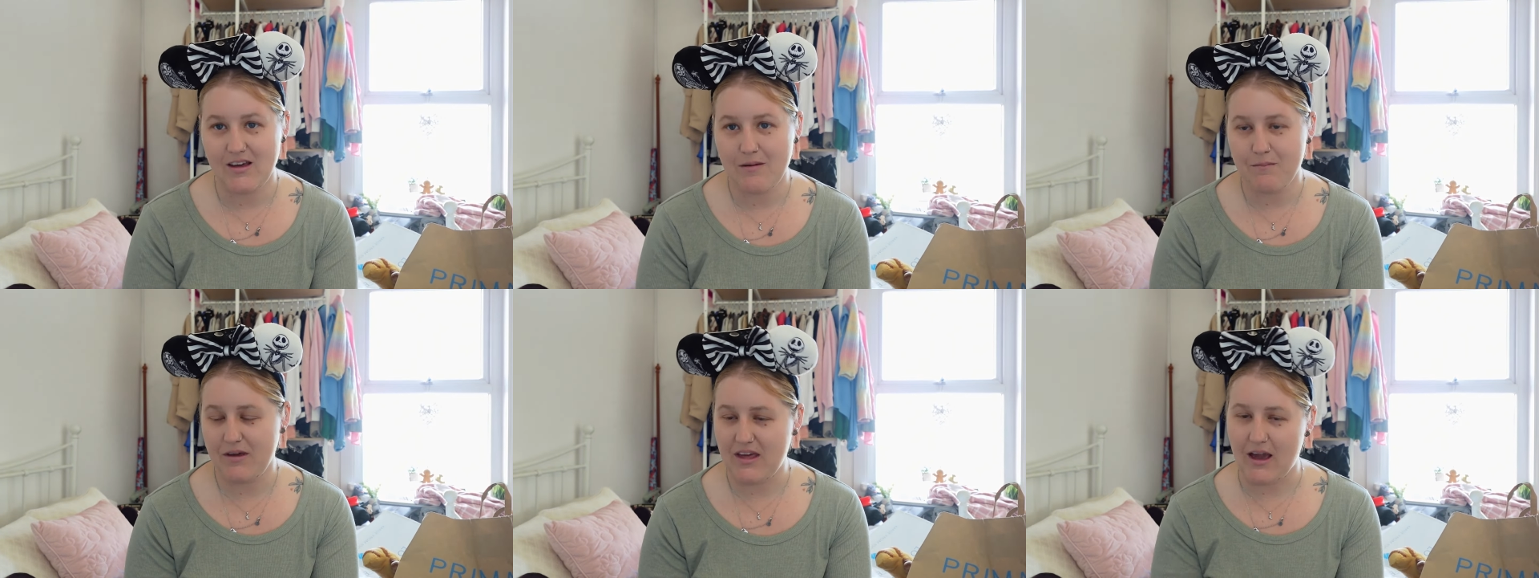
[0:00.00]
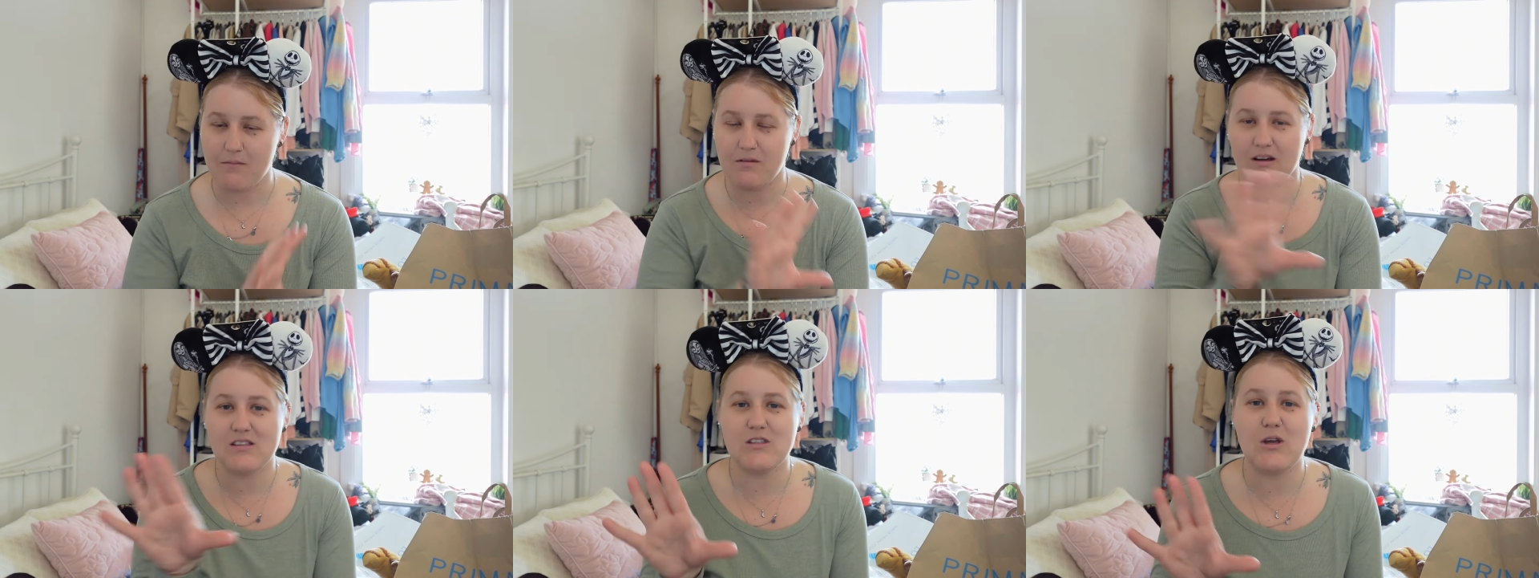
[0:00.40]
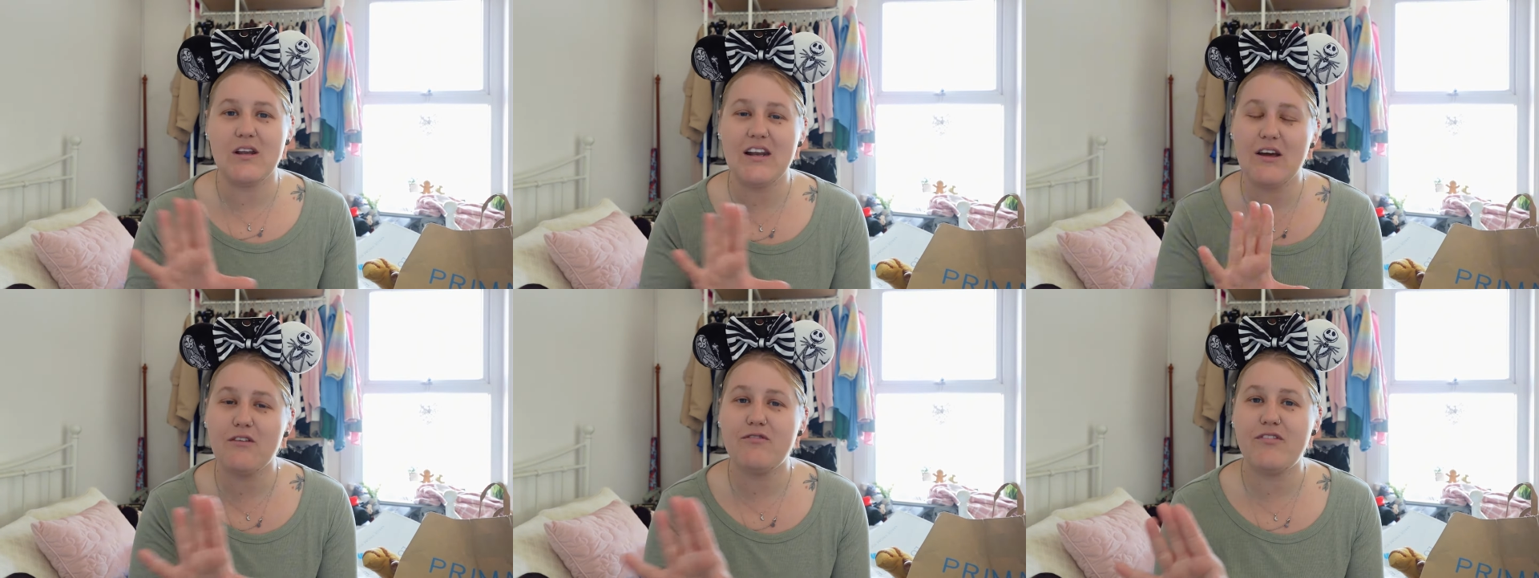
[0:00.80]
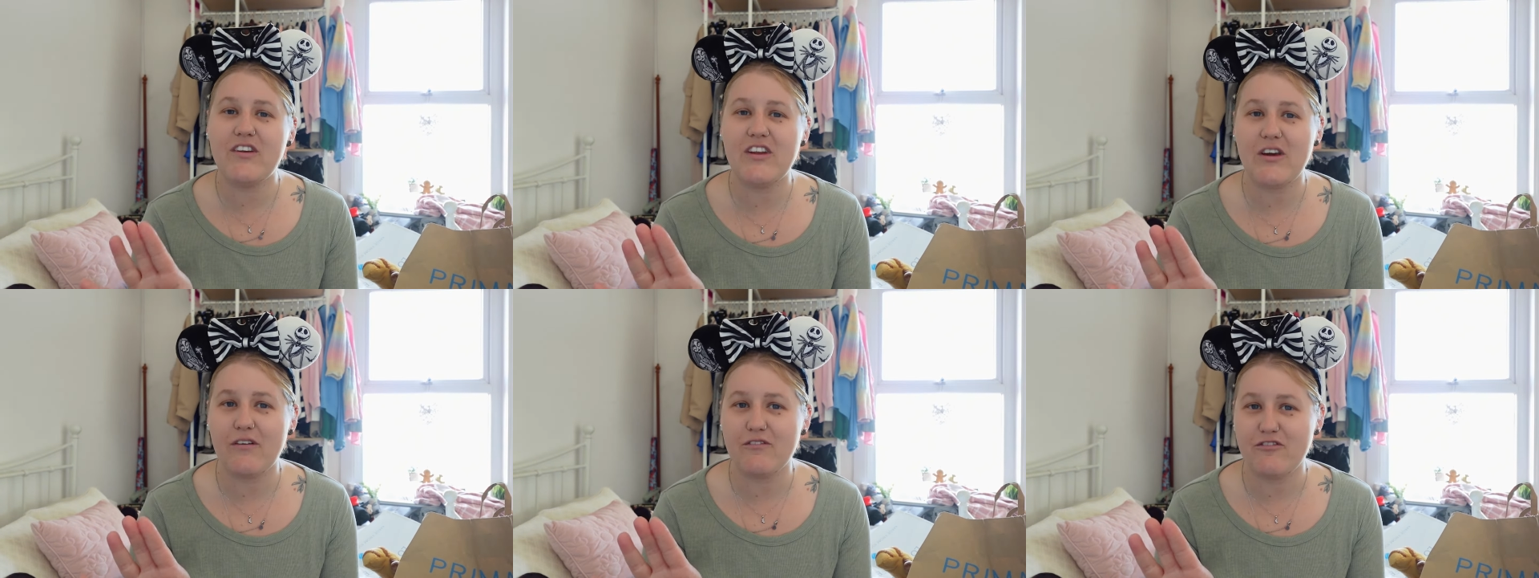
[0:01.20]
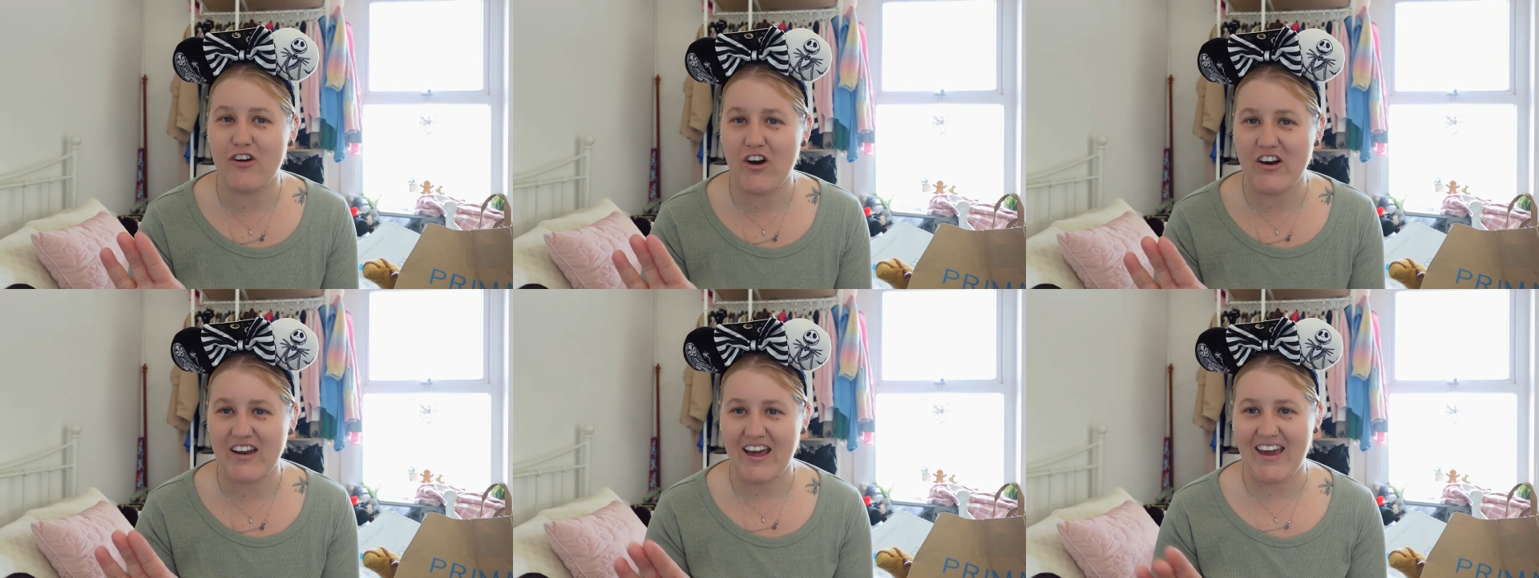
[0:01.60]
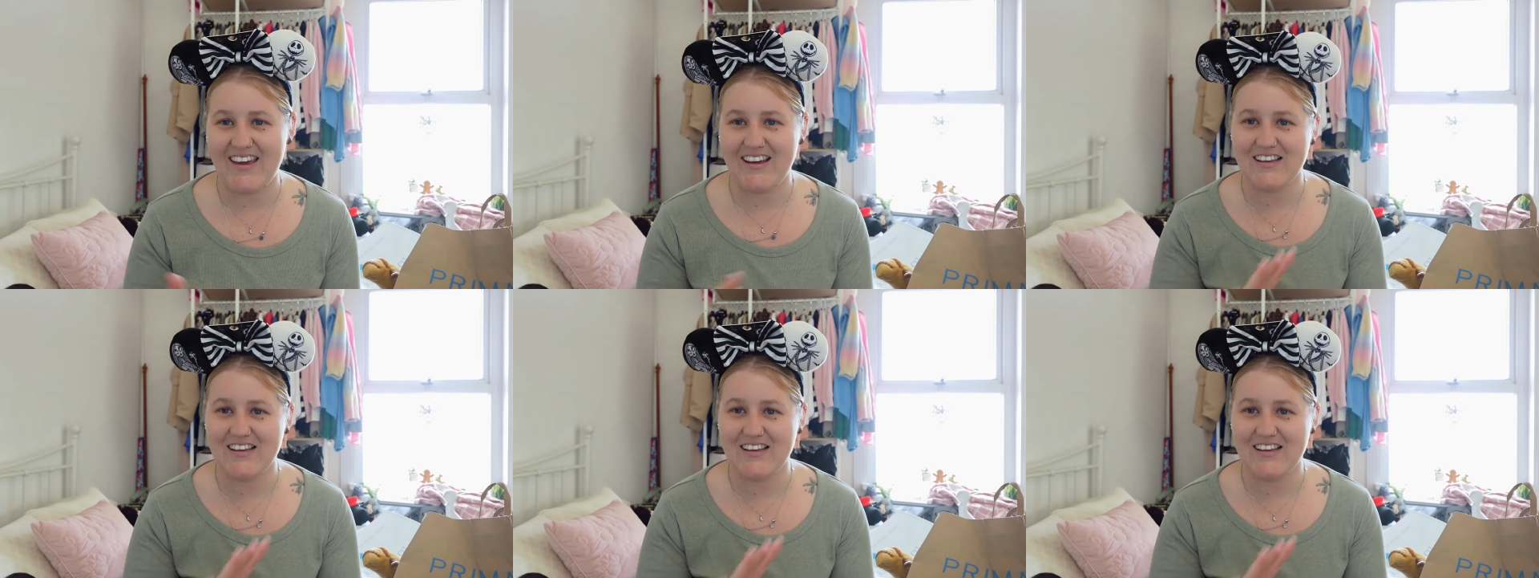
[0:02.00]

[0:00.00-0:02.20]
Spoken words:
But yeah, I'm going to do a little video on Friday